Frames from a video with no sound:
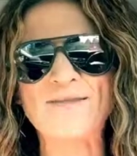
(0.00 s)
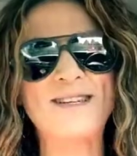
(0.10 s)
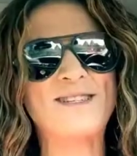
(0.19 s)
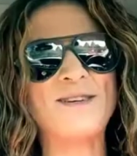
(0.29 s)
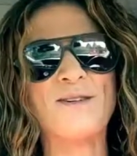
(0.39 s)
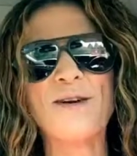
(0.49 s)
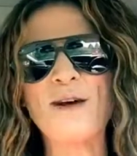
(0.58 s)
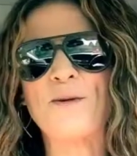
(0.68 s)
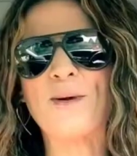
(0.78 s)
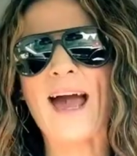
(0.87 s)
to me too.
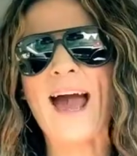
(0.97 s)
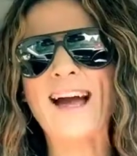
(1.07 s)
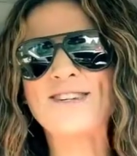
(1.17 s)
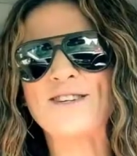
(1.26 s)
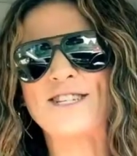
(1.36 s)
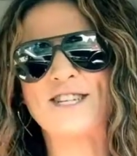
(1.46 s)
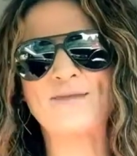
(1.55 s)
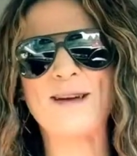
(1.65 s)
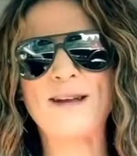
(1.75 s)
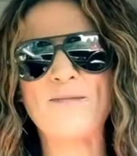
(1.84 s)
We actually
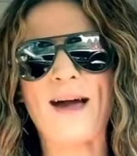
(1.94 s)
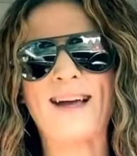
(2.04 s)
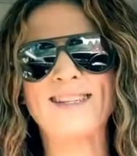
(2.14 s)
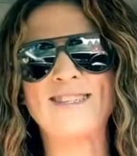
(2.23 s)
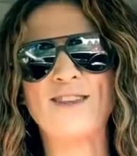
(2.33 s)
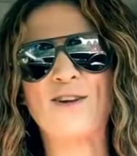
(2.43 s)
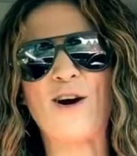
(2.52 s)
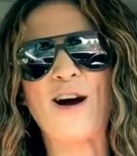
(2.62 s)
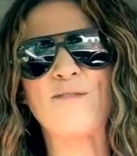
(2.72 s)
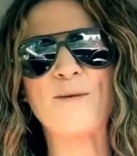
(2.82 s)
just made it back into the
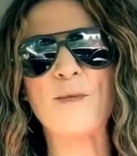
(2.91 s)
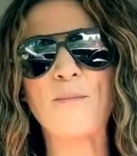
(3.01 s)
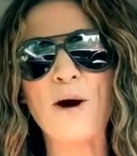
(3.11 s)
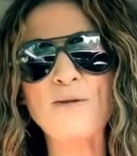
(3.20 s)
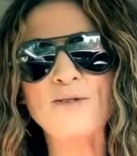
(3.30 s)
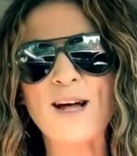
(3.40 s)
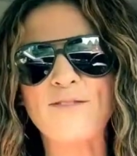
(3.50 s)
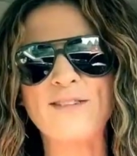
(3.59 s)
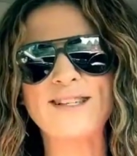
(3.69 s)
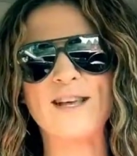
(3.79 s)
car from the post
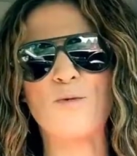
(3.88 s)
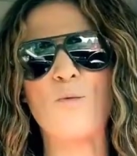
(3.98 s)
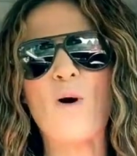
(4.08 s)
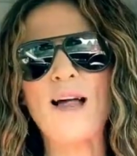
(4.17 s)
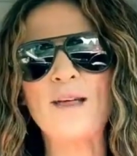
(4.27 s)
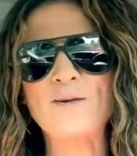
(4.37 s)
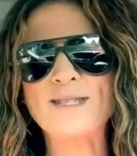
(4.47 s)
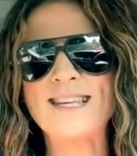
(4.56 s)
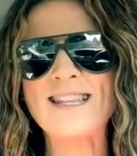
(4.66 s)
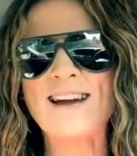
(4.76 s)
office, and while I
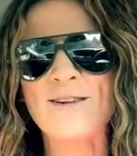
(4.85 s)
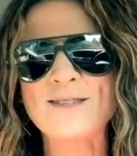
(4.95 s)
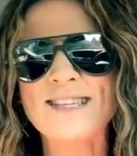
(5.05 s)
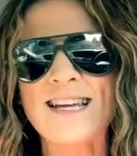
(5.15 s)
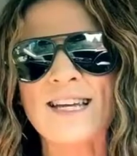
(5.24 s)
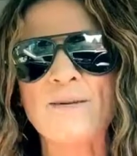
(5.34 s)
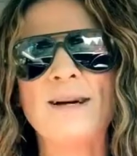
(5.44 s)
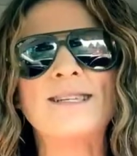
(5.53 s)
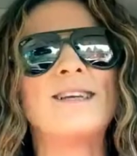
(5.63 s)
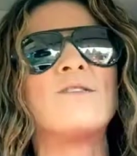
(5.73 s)
was in there I was thinking to
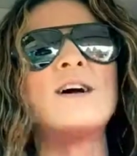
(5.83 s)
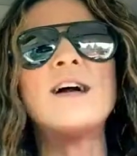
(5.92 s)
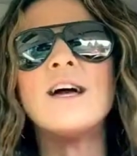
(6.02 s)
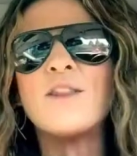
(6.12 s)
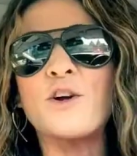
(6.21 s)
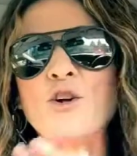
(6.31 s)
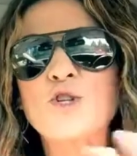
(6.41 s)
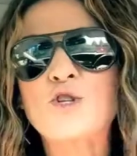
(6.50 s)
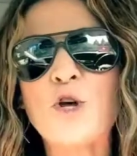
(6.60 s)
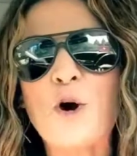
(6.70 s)
myself, there are
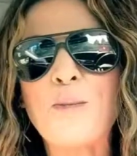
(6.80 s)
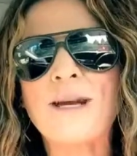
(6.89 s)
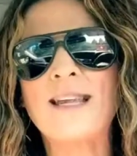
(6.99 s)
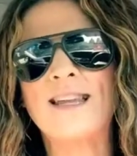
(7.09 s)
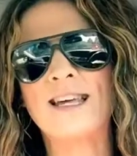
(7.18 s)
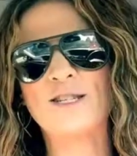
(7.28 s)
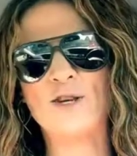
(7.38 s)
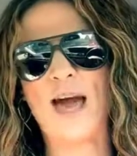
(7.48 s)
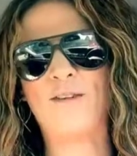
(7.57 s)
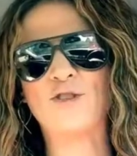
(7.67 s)
so many things
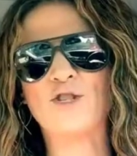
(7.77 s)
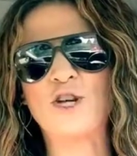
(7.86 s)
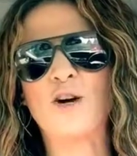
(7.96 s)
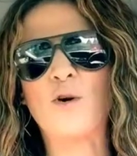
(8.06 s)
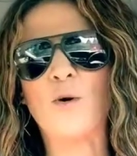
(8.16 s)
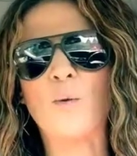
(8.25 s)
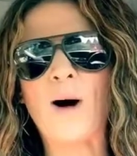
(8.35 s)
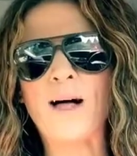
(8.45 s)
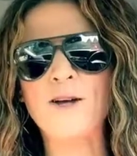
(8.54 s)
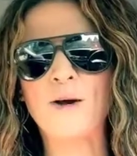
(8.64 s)
you have to juggle
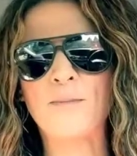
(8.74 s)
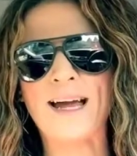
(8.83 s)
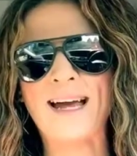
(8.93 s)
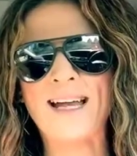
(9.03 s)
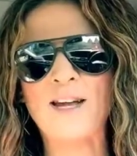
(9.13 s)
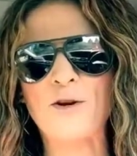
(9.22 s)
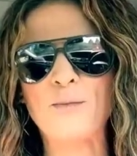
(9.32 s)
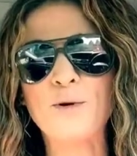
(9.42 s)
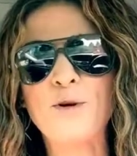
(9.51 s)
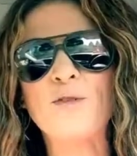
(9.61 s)
while you're planning your
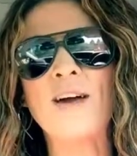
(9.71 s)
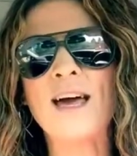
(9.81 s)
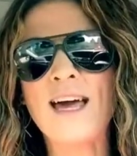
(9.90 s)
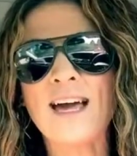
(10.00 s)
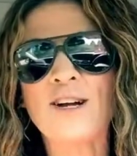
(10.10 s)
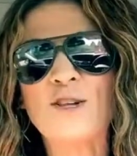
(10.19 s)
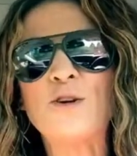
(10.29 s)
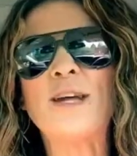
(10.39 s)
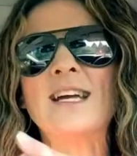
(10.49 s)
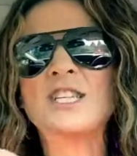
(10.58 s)
move,
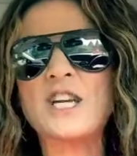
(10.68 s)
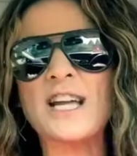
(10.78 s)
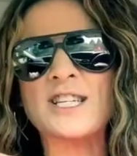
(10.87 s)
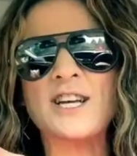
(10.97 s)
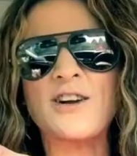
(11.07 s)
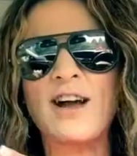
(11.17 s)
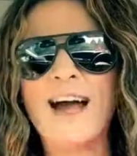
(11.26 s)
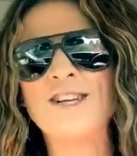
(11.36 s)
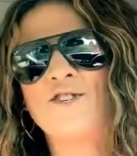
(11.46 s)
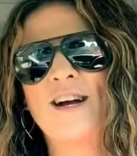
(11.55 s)
including changing your
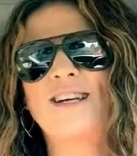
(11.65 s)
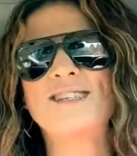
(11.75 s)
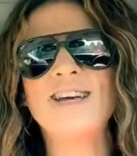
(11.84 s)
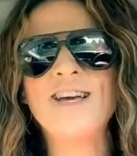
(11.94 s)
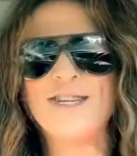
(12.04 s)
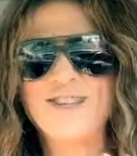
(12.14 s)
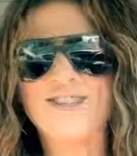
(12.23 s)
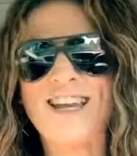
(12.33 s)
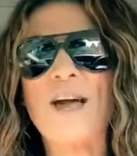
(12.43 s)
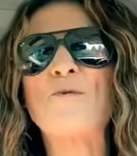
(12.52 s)
address. So
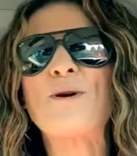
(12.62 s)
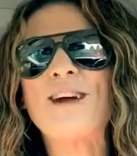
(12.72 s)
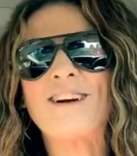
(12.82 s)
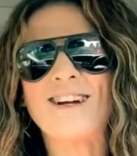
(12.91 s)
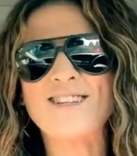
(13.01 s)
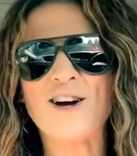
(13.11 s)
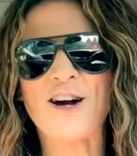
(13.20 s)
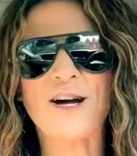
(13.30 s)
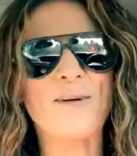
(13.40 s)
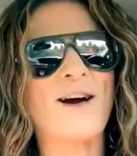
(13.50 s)
today we are going to
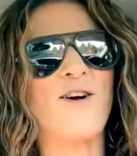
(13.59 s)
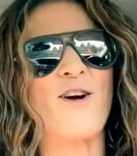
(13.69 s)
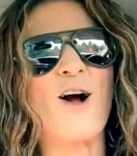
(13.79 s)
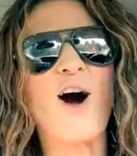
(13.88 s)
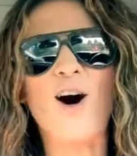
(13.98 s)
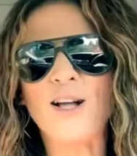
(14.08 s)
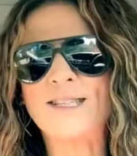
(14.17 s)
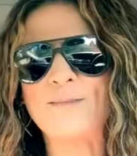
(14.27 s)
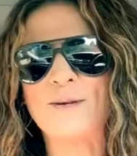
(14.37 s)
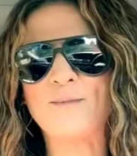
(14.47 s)
talk about our
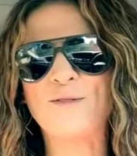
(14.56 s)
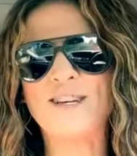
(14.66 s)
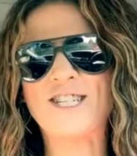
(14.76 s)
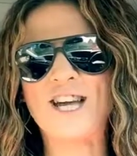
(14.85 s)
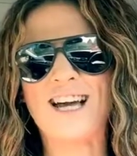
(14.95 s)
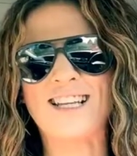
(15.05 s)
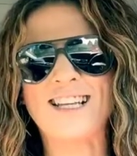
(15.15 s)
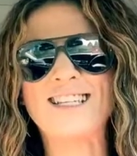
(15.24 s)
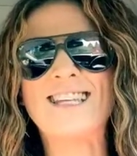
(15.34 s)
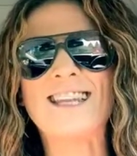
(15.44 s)
ultimate moving
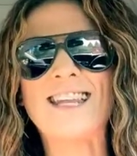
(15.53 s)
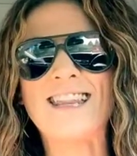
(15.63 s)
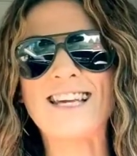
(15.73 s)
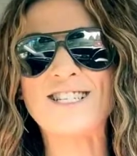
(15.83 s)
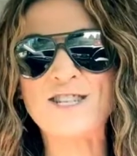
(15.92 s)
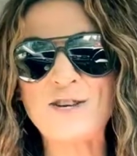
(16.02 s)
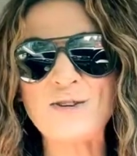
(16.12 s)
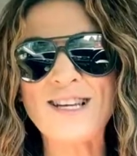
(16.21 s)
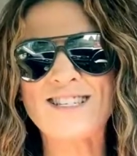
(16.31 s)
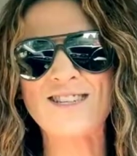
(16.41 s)
checklist and the things
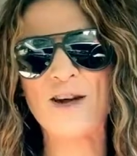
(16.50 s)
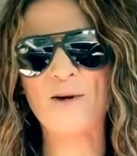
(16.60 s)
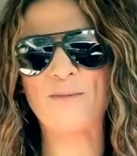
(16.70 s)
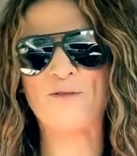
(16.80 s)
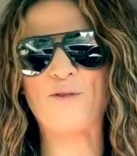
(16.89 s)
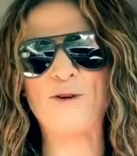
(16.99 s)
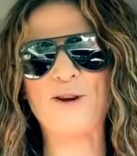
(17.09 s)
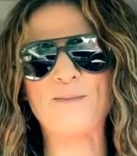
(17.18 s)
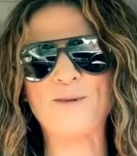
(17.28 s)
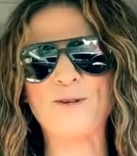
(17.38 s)
you need to know before
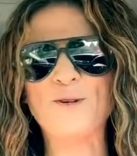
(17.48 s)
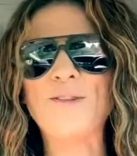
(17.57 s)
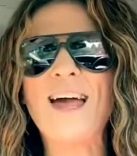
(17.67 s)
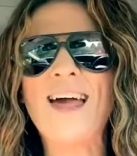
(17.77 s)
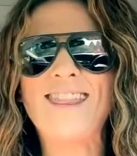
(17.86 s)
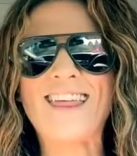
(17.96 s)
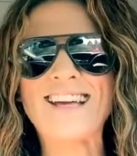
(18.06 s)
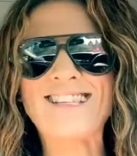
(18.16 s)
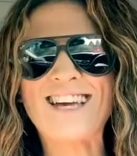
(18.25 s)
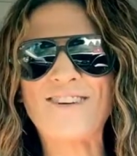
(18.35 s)
your move.
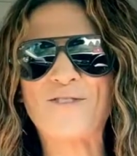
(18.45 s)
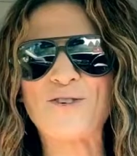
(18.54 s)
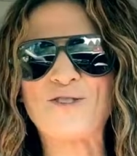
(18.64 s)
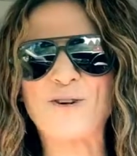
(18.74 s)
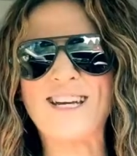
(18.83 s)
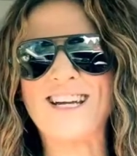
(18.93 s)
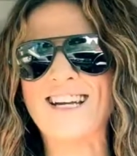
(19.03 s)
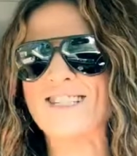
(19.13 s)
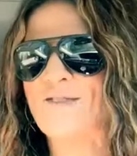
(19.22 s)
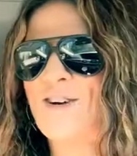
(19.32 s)
Thanks again for
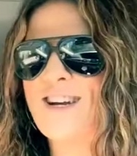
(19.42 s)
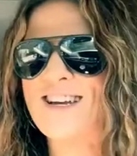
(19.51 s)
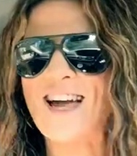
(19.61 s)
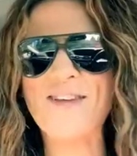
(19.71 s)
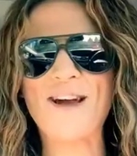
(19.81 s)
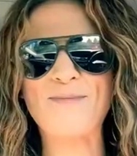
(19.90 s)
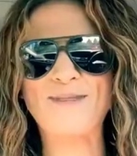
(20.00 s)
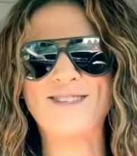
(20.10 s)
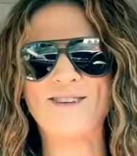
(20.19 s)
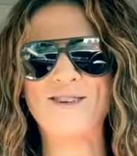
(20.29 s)
joining us for another
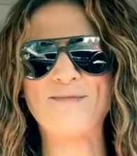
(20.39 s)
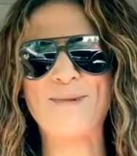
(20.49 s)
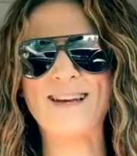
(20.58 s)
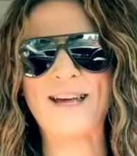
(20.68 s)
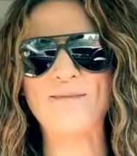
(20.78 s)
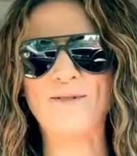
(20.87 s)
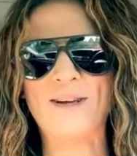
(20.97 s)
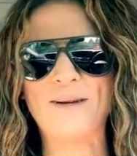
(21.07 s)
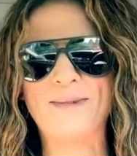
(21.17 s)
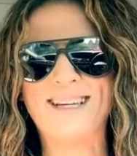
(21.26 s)
episode of Monday
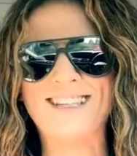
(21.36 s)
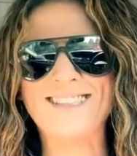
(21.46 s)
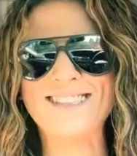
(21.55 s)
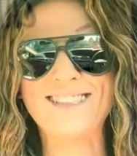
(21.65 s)
Moving Minute.